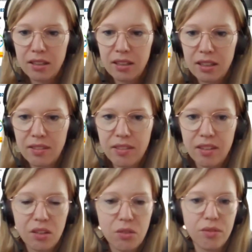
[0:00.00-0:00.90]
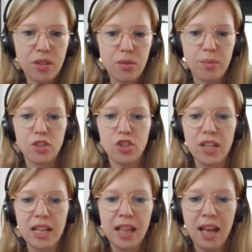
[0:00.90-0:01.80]
Yes, thank you very much.
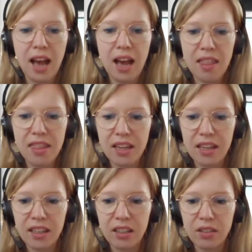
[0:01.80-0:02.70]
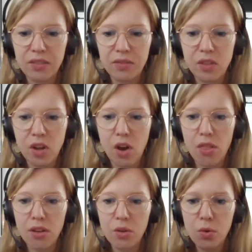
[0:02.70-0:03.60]
Are there
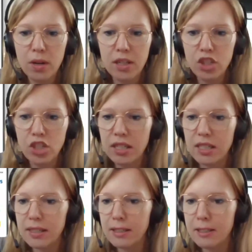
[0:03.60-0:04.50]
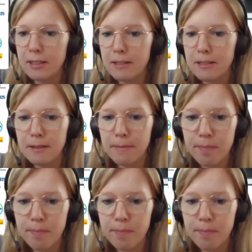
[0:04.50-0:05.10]
other questions?